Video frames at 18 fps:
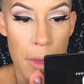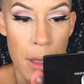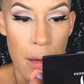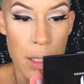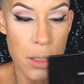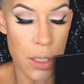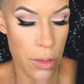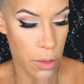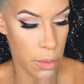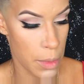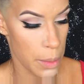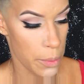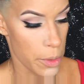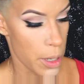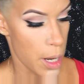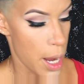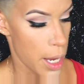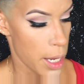And just
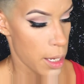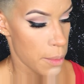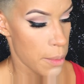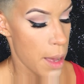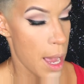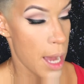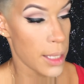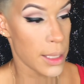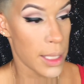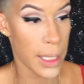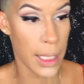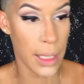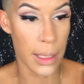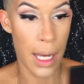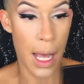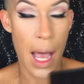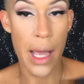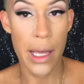remember, I am
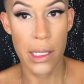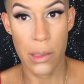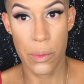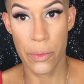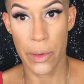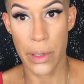highlighting the highest